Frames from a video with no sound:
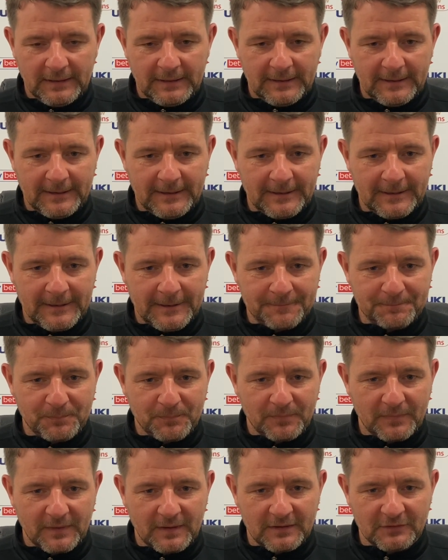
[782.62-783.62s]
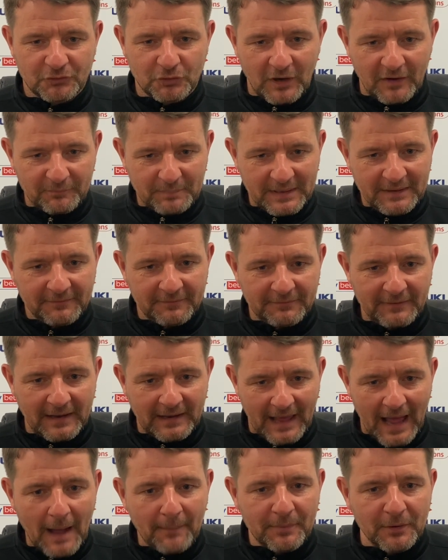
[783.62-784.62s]
uh, so I've been
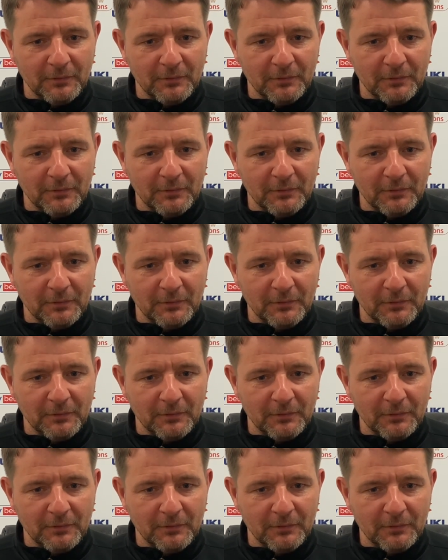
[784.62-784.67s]
fairly happy